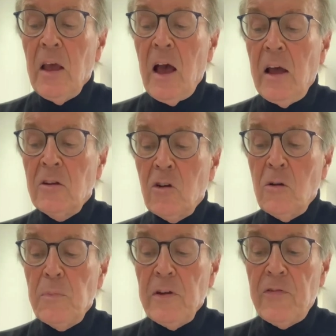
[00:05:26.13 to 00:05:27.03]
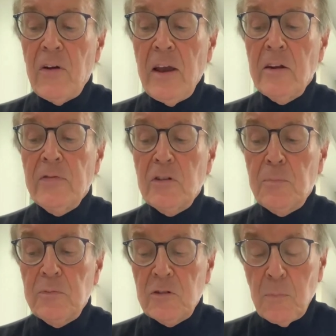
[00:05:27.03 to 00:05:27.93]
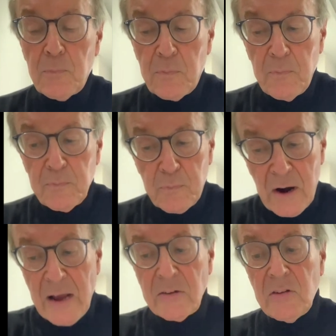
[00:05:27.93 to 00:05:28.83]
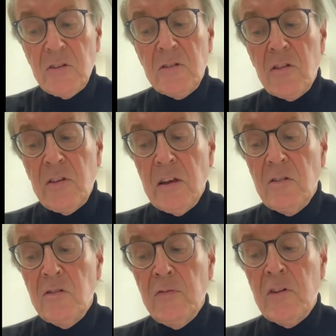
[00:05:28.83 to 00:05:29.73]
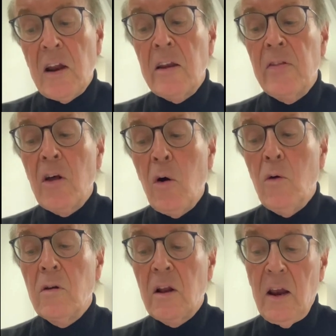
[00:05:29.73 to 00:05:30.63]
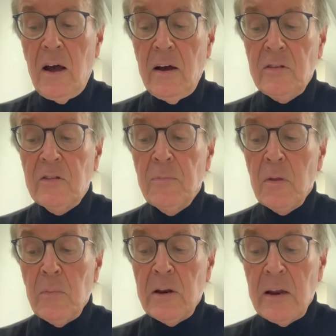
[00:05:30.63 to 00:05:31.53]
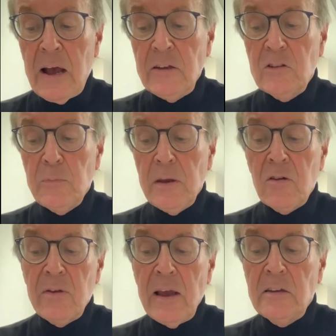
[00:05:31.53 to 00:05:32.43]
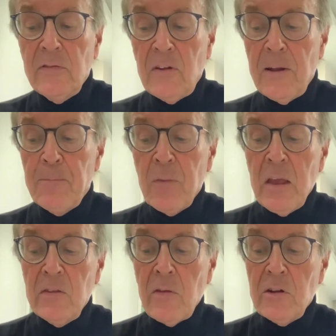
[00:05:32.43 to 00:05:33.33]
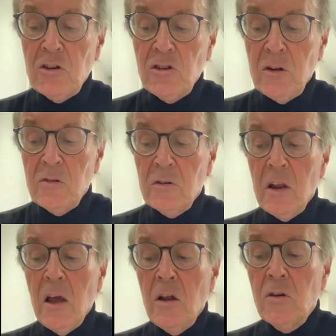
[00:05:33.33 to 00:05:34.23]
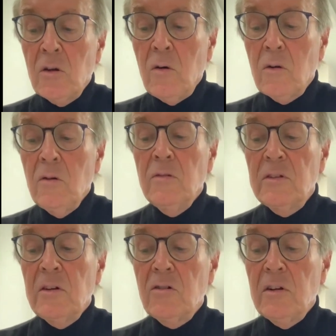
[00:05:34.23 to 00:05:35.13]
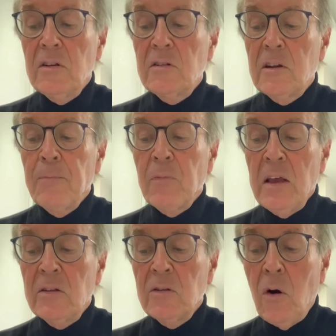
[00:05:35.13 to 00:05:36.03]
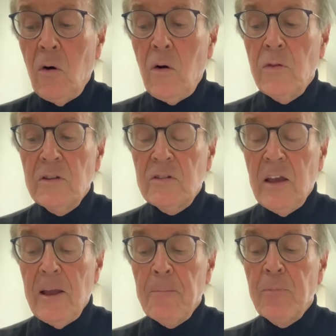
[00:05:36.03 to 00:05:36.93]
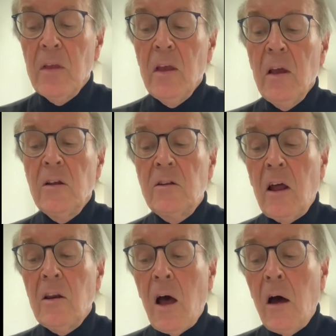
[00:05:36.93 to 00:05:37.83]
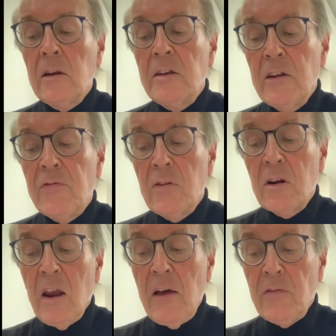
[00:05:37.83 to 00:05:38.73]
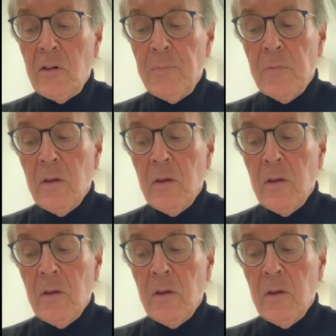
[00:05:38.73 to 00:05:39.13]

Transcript: And don't be afraid to practice the things you've done in the whole class, but it has to be creatively, that the children don't lose interest. It's all the same, done on a different level,